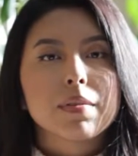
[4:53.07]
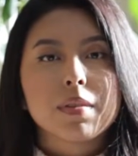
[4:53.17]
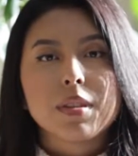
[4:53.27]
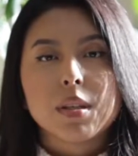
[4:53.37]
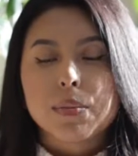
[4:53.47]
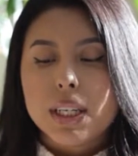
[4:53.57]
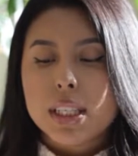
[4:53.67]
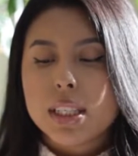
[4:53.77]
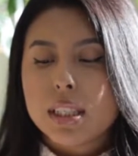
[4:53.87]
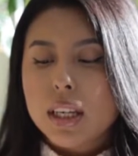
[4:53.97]
15
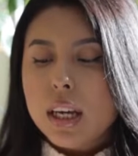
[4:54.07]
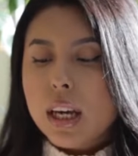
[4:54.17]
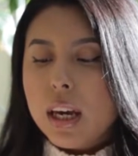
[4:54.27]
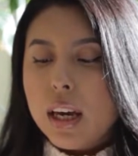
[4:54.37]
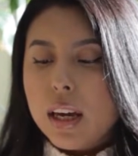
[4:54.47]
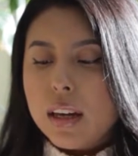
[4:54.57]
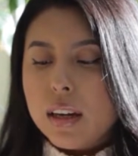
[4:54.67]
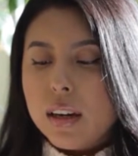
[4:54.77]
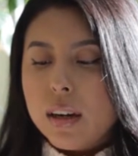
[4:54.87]
minutes. And